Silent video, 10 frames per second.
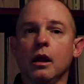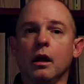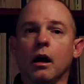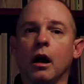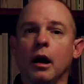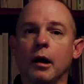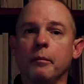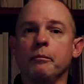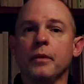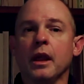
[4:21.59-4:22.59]

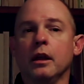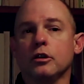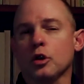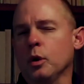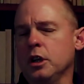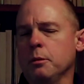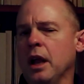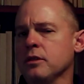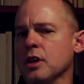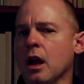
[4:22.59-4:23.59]
So it
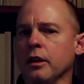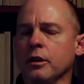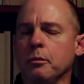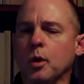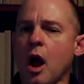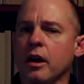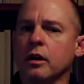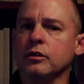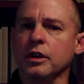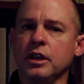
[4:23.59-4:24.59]
depends on the
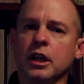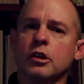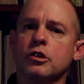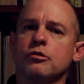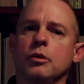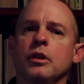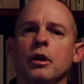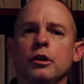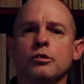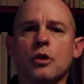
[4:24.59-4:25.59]
product and the industry
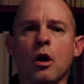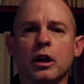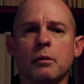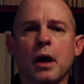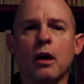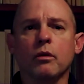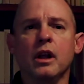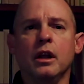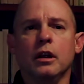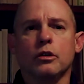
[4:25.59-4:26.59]
that you're talking about.
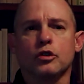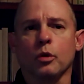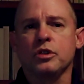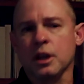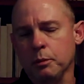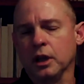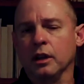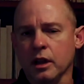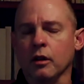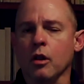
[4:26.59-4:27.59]
So
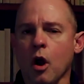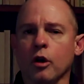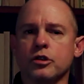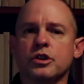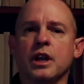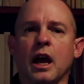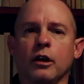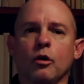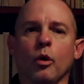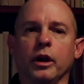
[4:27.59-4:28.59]
typically the largest
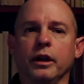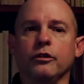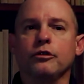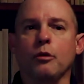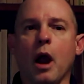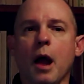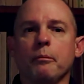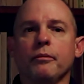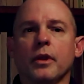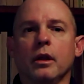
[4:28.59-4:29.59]
category is
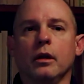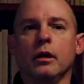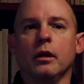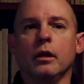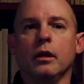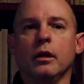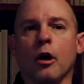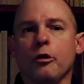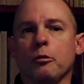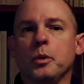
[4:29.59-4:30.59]
scrap.
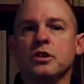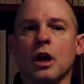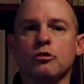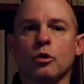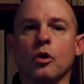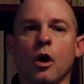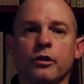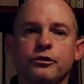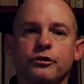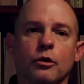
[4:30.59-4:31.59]
Other potential
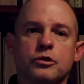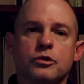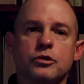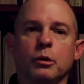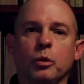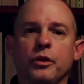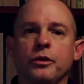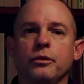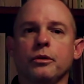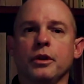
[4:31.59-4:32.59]
costs associated
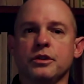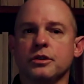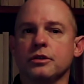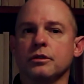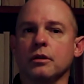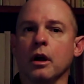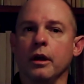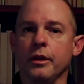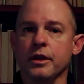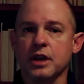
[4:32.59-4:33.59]
with this
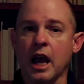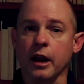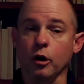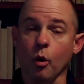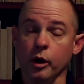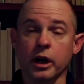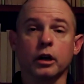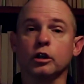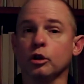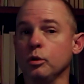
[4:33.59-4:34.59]
category
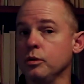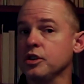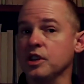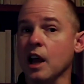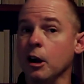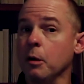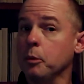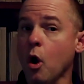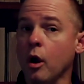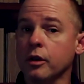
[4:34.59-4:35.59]
include
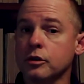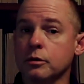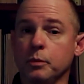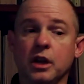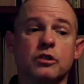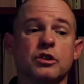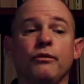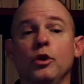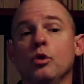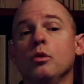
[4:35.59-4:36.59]
setup costs, because
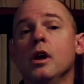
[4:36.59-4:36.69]
if you